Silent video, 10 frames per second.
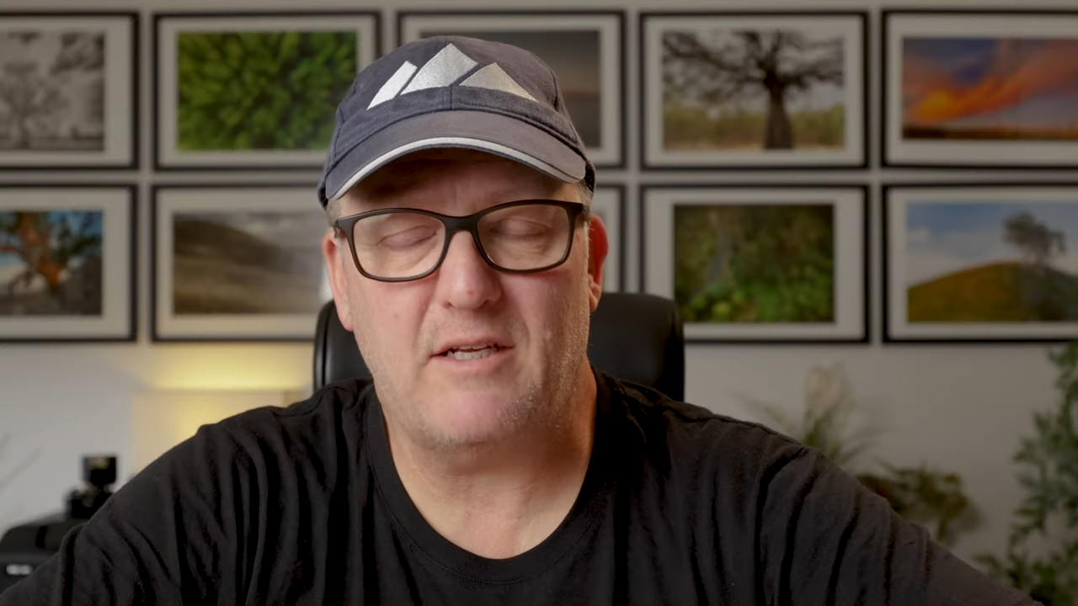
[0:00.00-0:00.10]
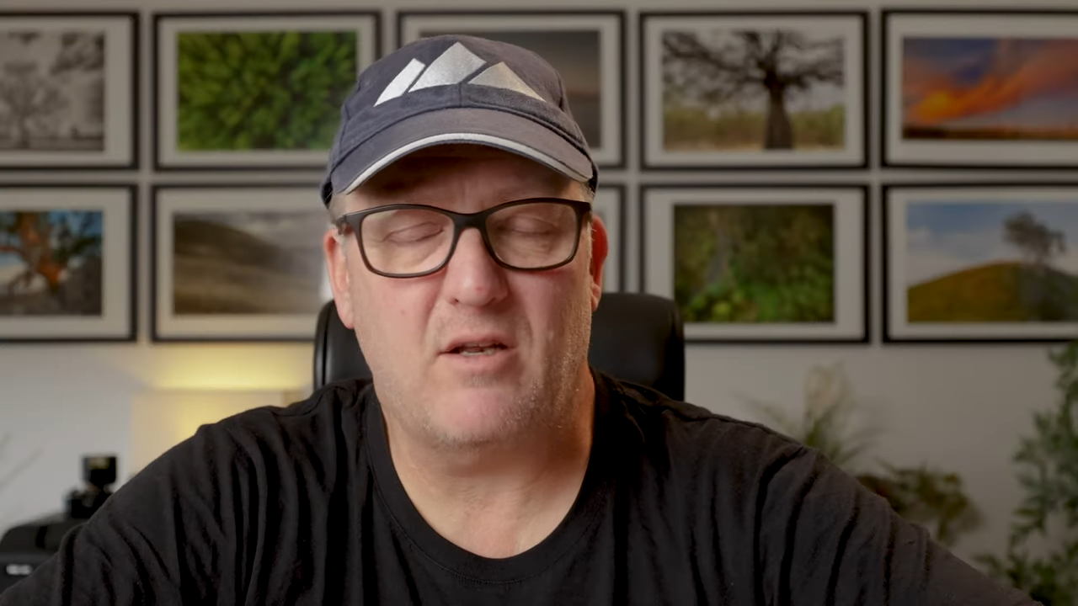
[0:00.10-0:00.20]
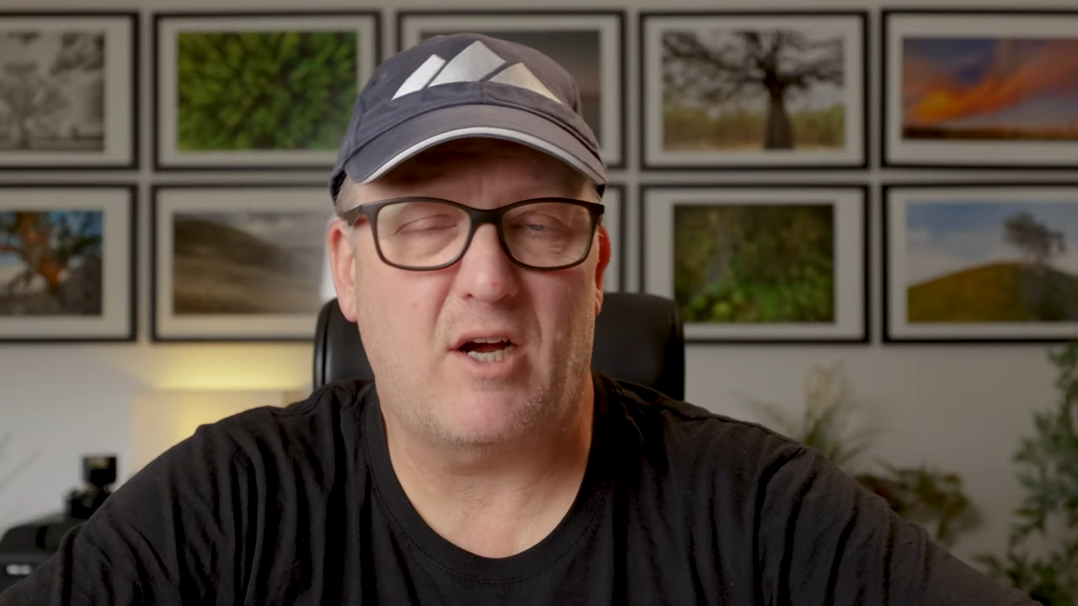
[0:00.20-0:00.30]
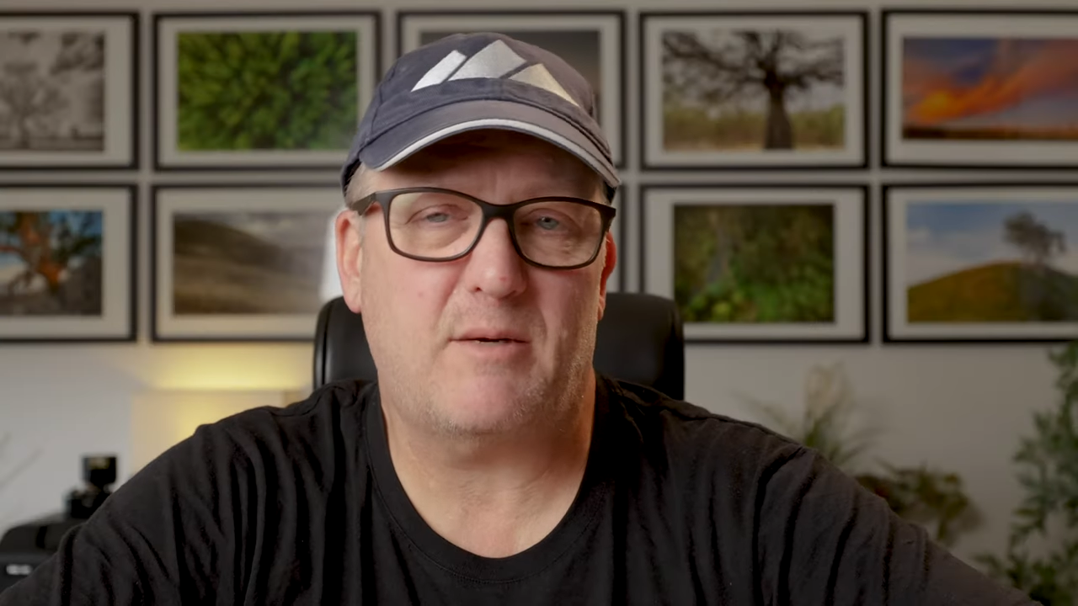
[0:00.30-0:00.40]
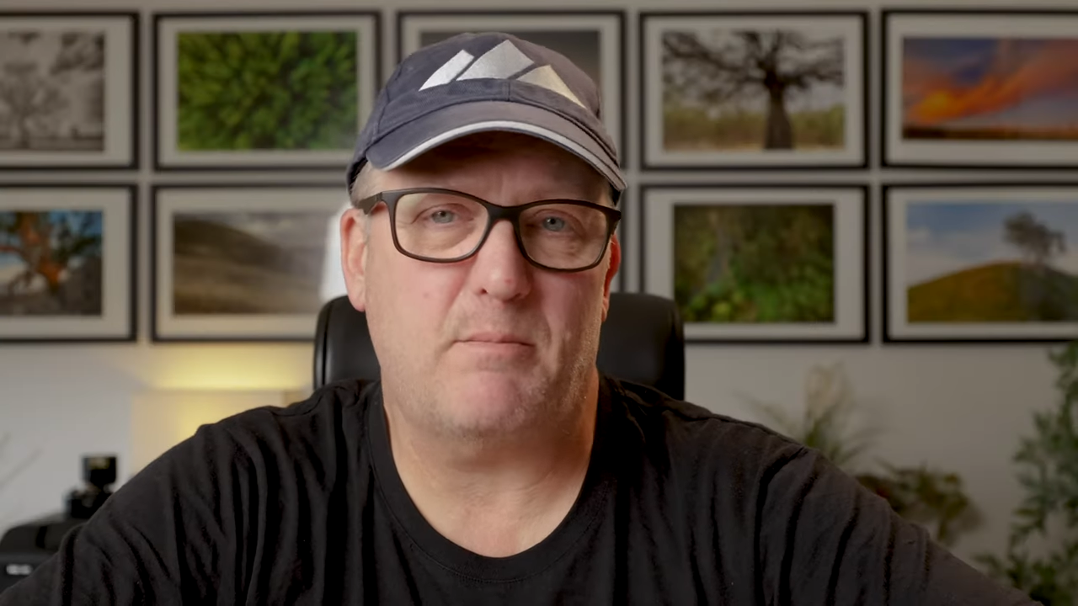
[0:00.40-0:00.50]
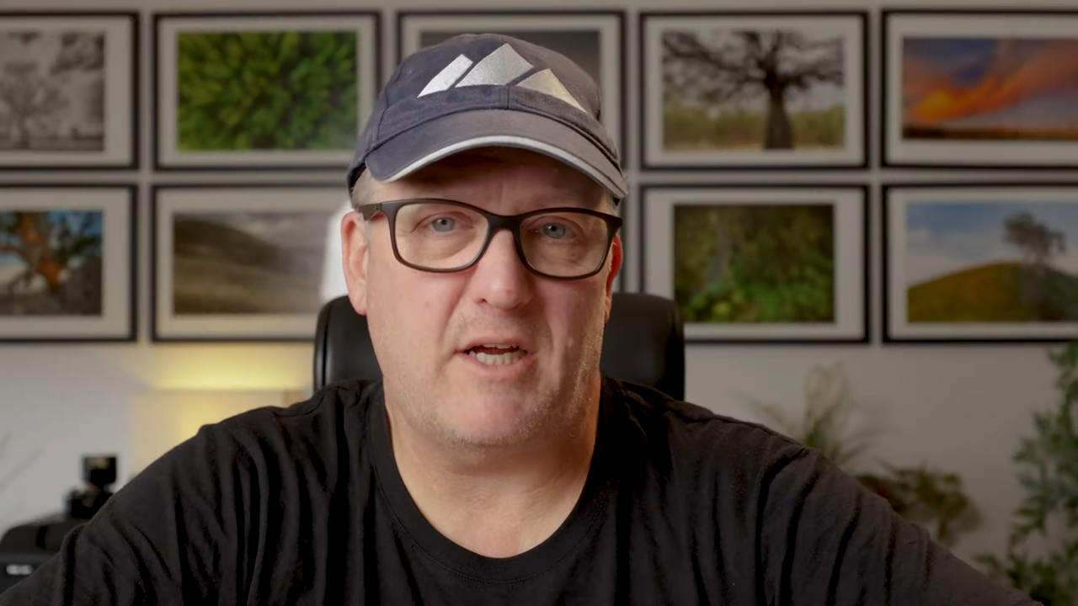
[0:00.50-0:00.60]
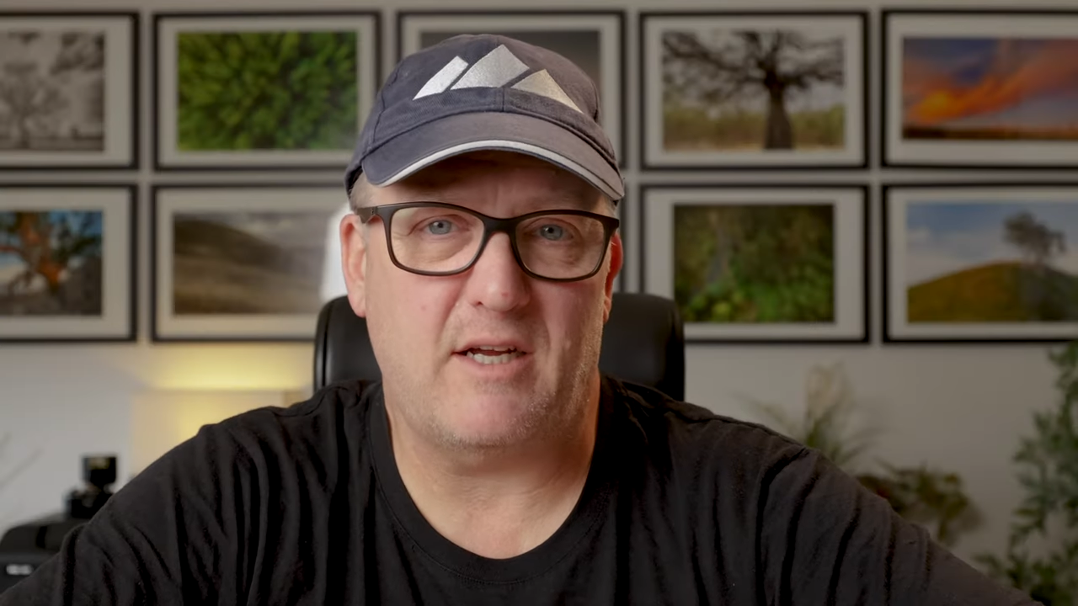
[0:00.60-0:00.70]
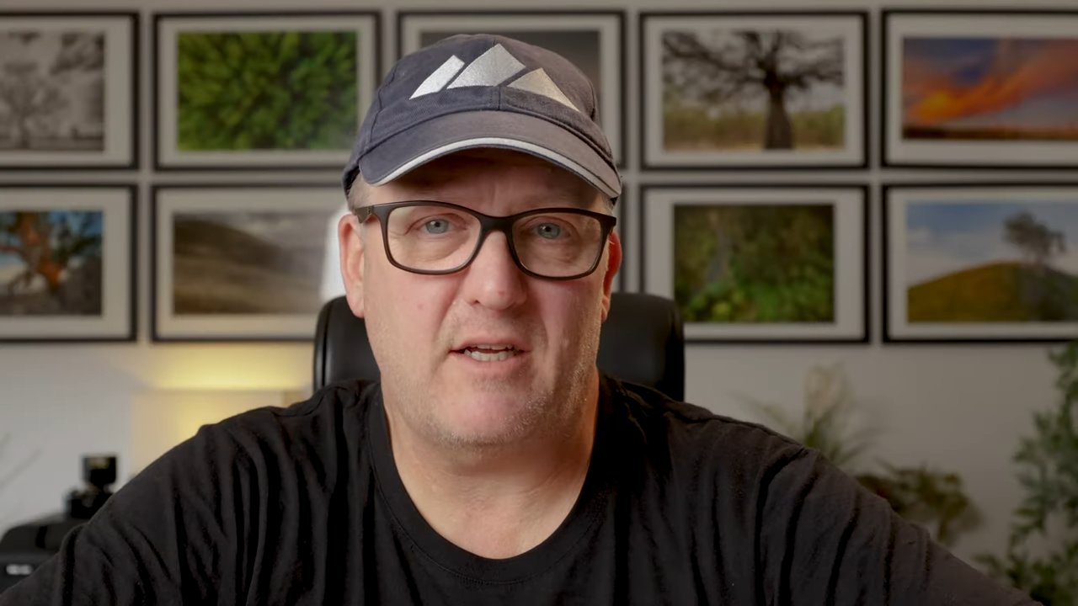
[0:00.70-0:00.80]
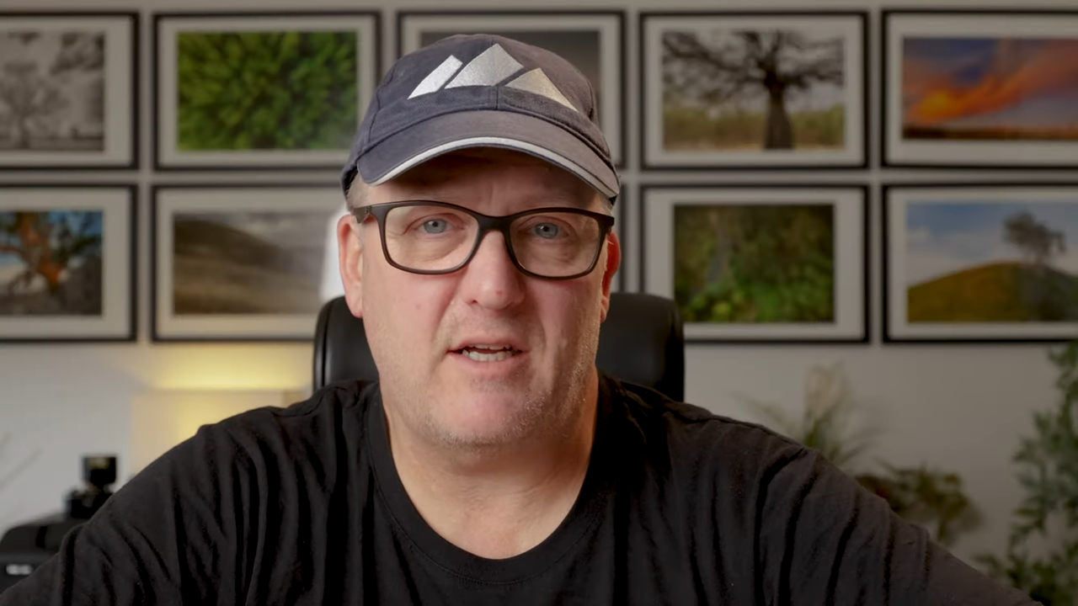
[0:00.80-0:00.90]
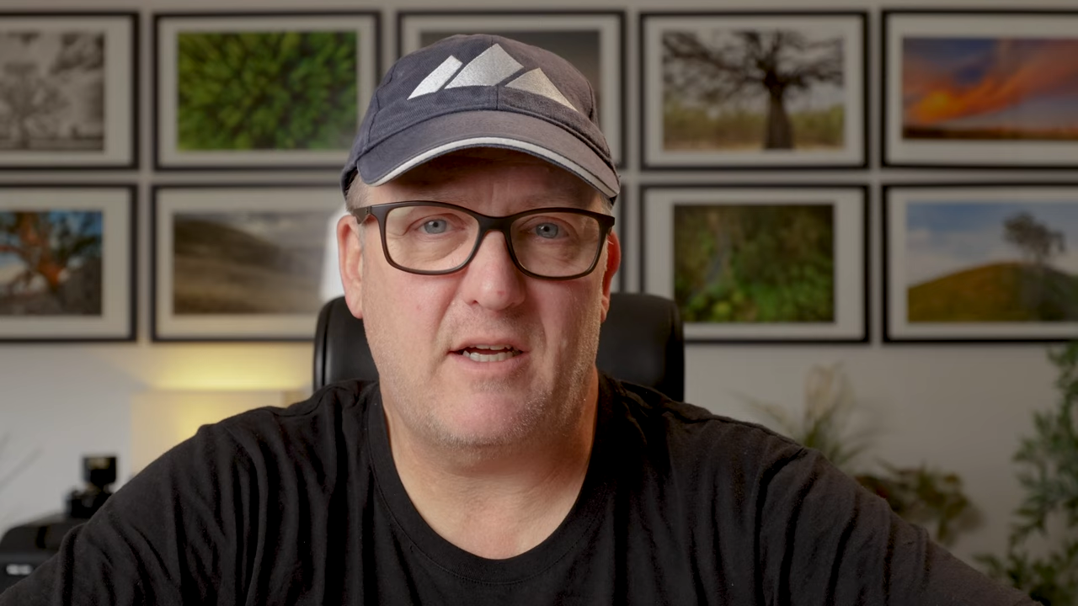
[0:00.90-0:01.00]
like
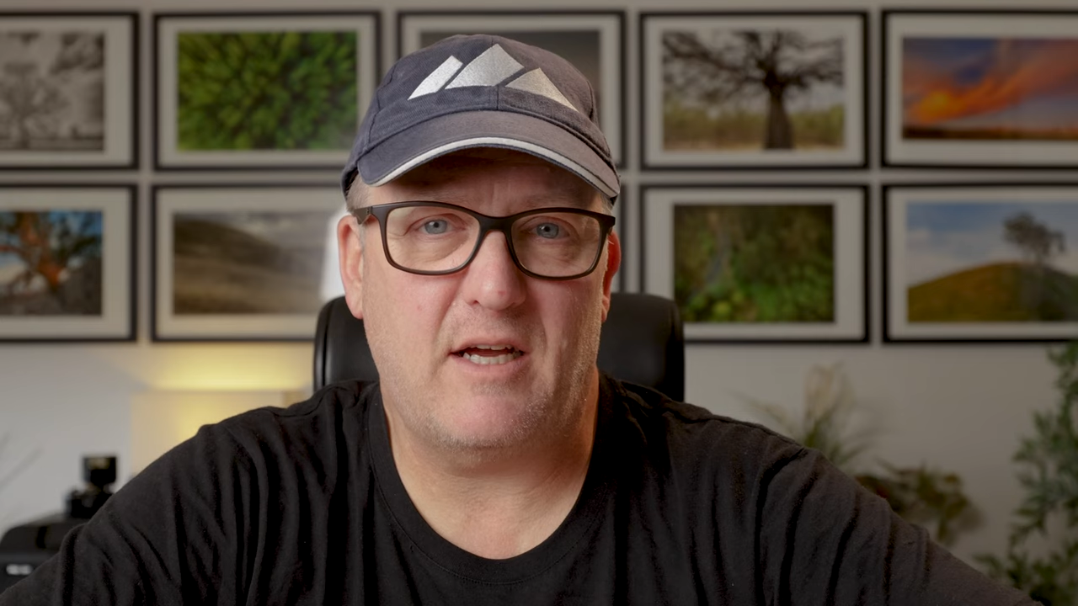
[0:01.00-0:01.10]
me